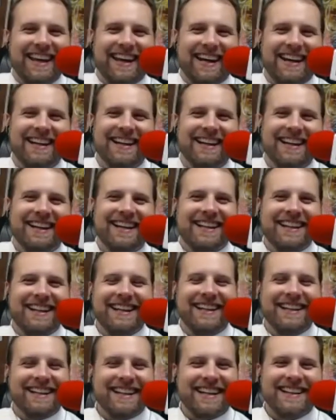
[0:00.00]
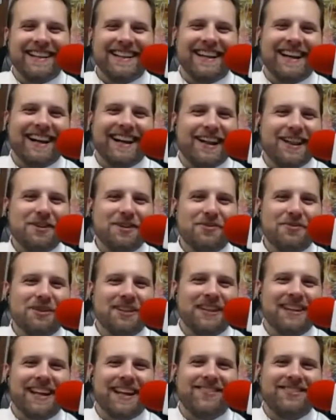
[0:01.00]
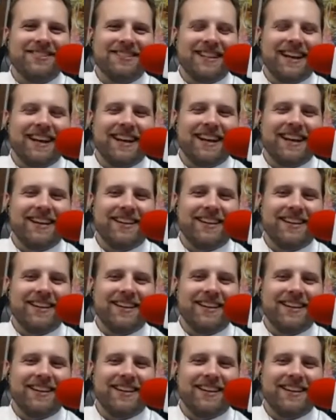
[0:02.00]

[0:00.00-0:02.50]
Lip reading: he didn't like the Hollywood lifestyle.